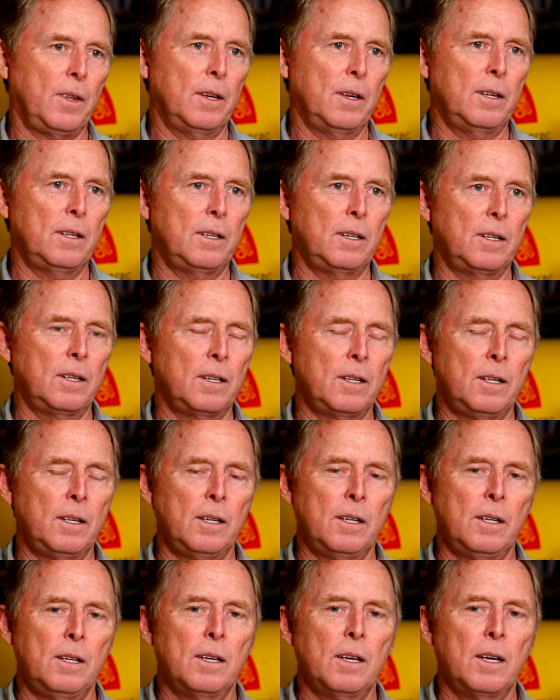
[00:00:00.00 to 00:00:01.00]
And
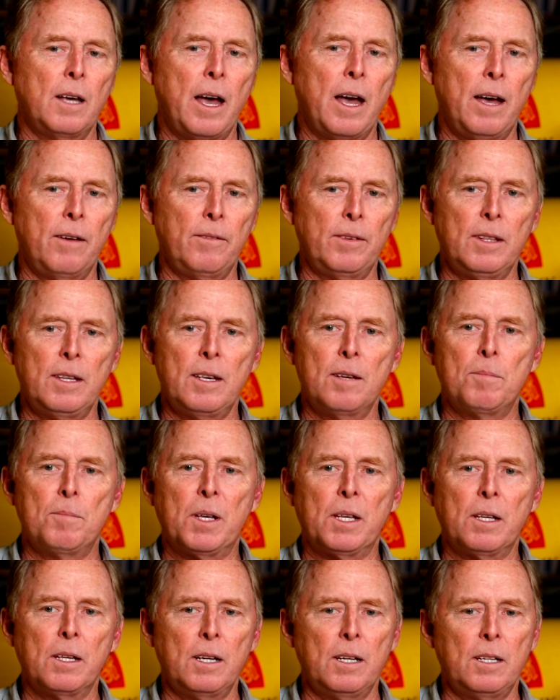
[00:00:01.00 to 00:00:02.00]
having the
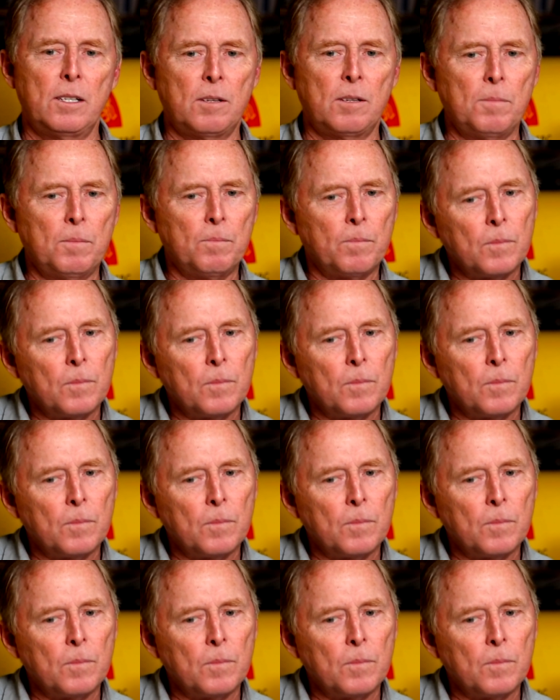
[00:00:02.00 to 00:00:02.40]
ability to,